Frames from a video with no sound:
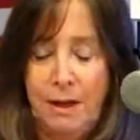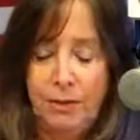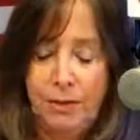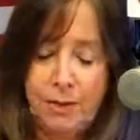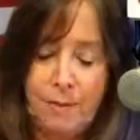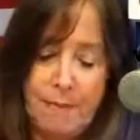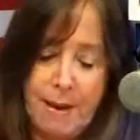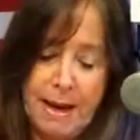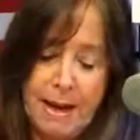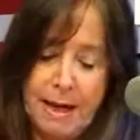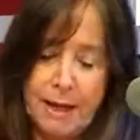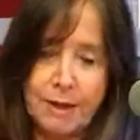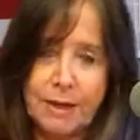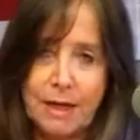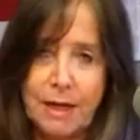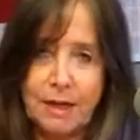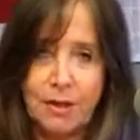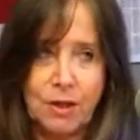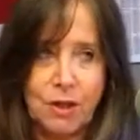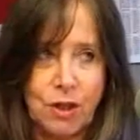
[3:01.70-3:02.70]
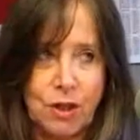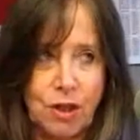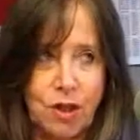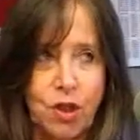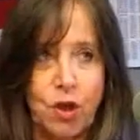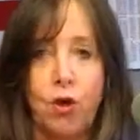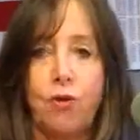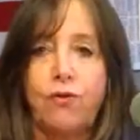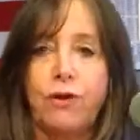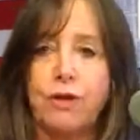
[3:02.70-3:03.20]
the be- it's it's
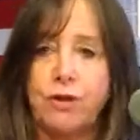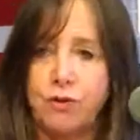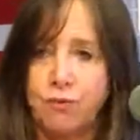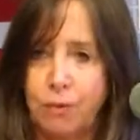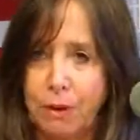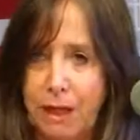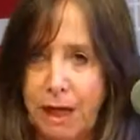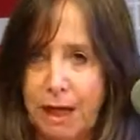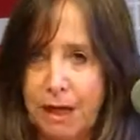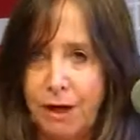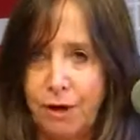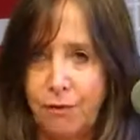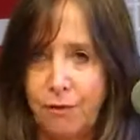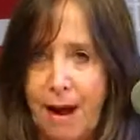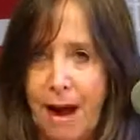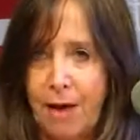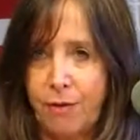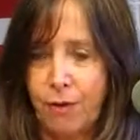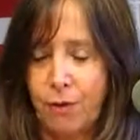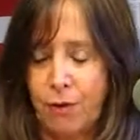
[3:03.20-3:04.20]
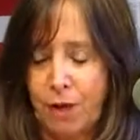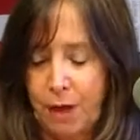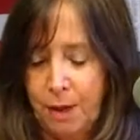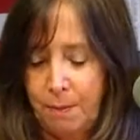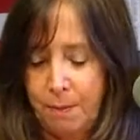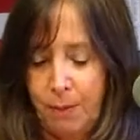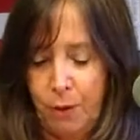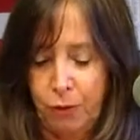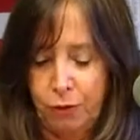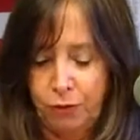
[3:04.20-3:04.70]
service related rather
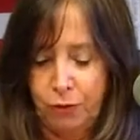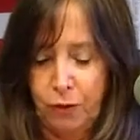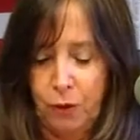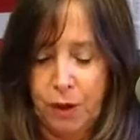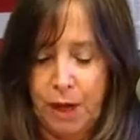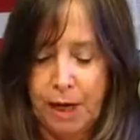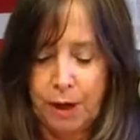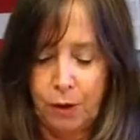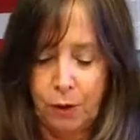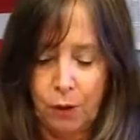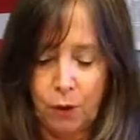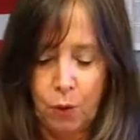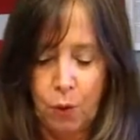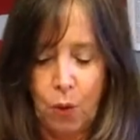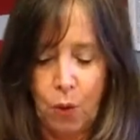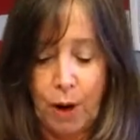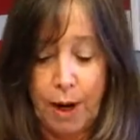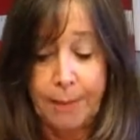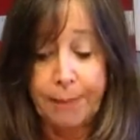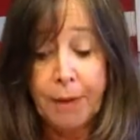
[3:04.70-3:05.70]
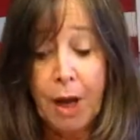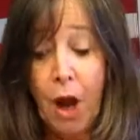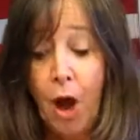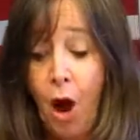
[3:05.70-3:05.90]
than personal gain or glory.